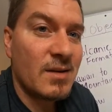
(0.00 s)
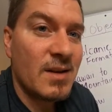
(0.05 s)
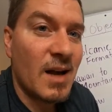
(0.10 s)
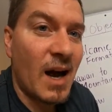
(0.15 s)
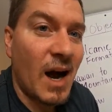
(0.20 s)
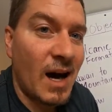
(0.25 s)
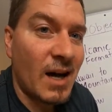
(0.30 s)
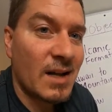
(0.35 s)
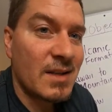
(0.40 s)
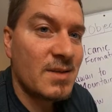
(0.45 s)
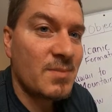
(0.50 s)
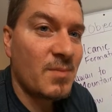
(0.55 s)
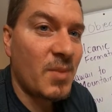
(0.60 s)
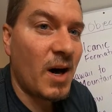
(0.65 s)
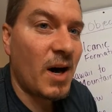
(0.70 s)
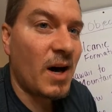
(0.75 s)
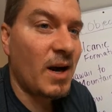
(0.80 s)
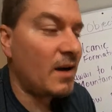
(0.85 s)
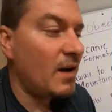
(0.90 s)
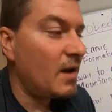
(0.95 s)

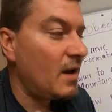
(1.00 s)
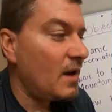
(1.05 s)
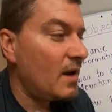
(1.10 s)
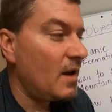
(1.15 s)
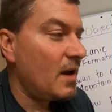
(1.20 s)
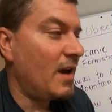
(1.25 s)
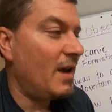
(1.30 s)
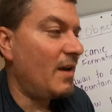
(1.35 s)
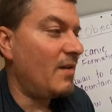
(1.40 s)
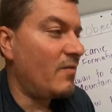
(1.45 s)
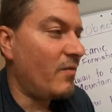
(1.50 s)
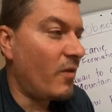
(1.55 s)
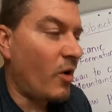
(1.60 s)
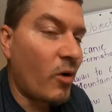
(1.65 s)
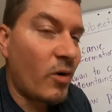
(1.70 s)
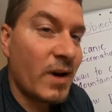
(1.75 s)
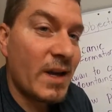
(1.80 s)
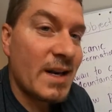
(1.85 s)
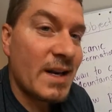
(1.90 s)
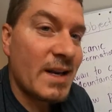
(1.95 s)
hotspot and
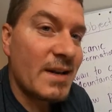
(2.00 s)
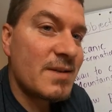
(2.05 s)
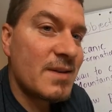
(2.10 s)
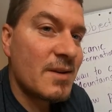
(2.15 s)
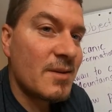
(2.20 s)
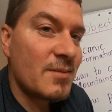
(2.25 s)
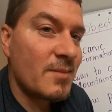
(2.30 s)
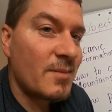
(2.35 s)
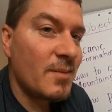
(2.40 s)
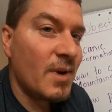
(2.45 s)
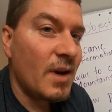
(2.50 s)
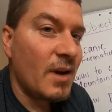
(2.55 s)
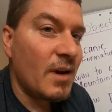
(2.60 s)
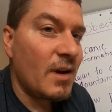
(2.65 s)
volcanism,